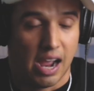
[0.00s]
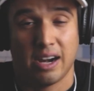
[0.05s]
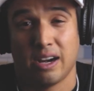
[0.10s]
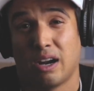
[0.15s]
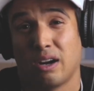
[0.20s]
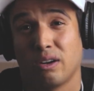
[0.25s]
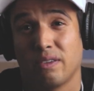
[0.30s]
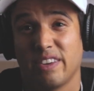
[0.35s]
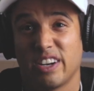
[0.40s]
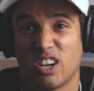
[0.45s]
I
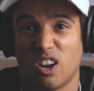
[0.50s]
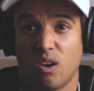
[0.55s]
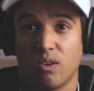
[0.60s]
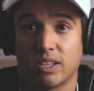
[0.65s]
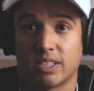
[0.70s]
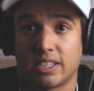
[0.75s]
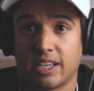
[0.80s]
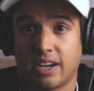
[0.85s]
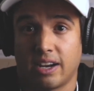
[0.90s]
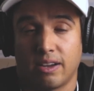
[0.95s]
don't even
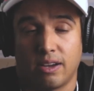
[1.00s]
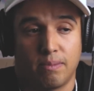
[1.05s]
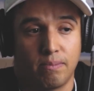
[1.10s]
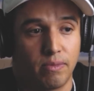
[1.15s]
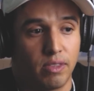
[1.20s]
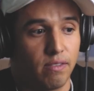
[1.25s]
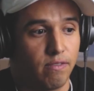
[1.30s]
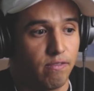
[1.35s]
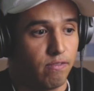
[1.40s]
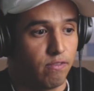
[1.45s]
notice that
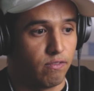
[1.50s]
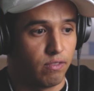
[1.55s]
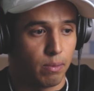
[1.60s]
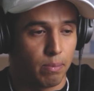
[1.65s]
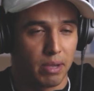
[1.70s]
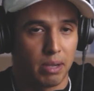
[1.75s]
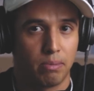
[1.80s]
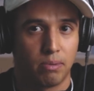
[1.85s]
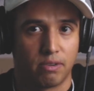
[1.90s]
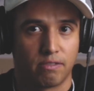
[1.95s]
the
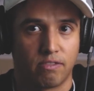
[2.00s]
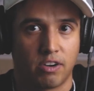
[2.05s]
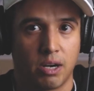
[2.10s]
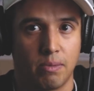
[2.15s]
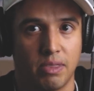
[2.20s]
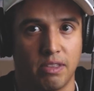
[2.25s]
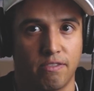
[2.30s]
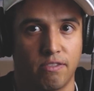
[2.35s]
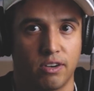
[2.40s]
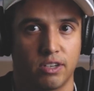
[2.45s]
people in front
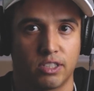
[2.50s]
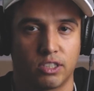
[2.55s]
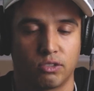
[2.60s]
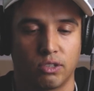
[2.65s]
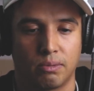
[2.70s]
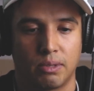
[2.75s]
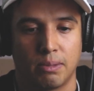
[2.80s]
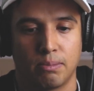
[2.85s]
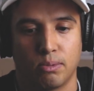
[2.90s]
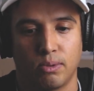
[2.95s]
of me, the first
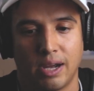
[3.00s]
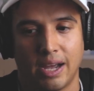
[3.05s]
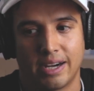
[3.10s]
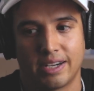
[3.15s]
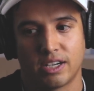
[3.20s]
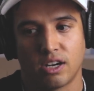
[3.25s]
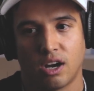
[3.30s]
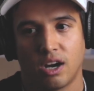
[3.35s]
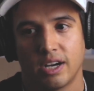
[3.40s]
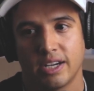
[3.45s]
3 people
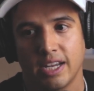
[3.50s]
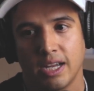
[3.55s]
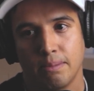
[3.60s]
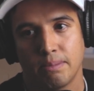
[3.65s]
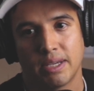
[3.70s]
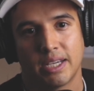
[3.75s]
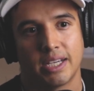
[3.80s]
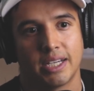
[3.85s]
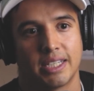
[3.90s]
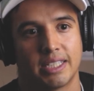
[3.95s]
had gone yet,
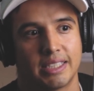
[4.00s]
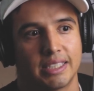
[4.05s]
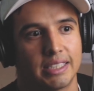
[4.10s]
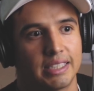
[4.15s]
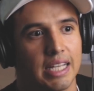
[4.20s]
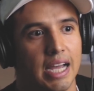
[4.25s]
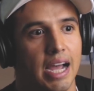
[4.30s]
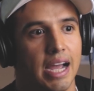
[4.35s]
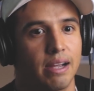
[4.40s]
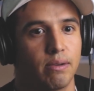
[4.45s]

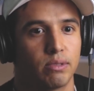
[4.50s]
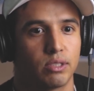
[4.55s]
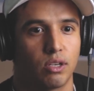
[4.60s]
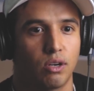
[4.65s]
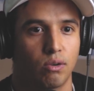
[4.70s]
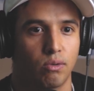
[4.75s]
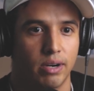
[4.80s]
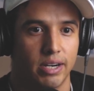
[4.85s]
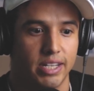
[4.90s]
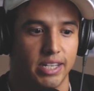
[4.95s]
because I was
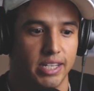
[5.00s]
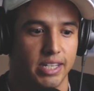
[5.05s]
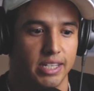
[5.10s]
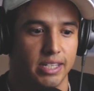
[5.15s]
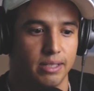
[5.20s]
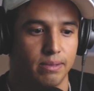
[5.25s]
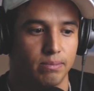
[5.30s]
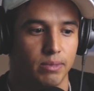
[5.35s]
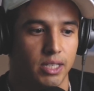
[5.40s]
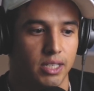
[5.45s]

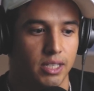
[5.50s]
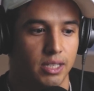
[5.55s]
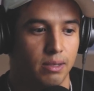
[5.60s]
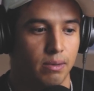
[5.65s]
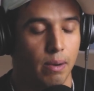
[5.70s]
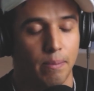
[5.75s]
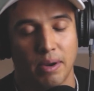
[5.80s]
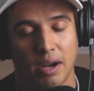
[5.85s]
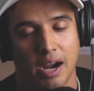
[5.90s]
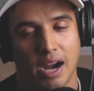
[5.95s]
already
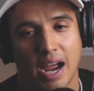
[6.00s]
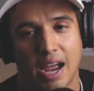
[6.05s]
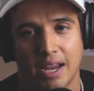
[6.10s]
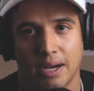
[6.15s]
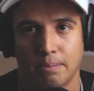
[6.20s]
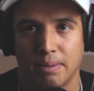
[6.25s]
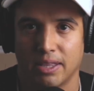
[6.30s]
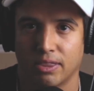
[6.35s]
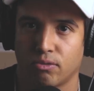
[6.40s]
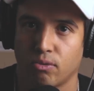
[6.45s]
I
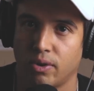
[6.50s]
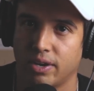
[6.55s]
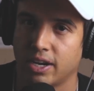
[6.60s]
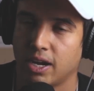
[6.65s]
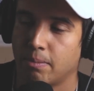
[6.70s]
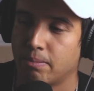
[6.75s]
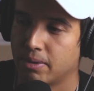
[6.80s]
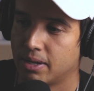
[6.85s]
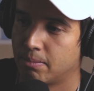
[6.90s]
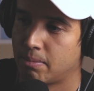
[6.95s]
had been throwing
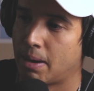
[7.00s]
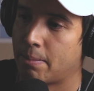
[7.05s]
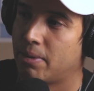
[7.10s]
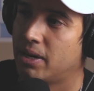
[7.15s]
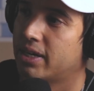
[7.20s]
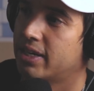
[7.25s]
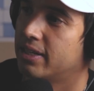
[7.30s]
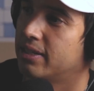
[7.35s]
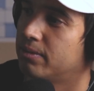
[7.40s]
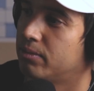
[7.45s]
up in my
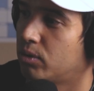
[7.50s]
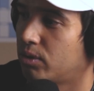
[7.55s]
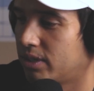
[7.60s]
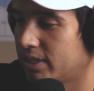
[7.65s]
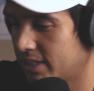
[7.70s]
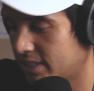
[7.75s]
bucket, or at